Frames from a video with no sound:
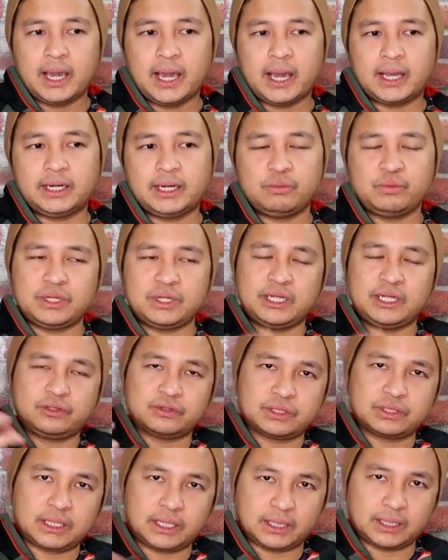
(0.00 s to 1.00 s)
and then we need
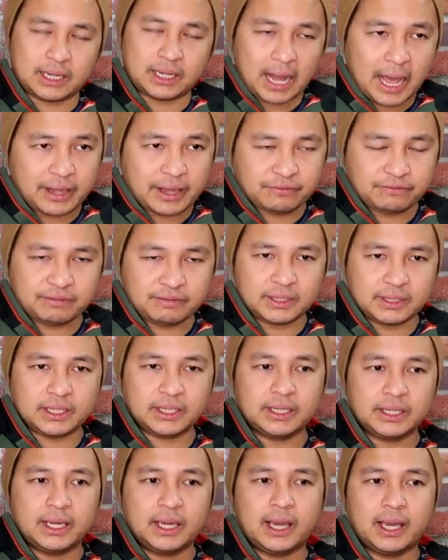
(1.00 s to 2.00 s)
to start an
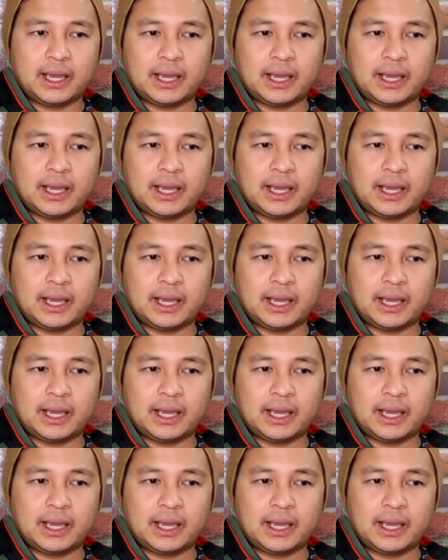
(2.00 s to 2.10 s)
IV,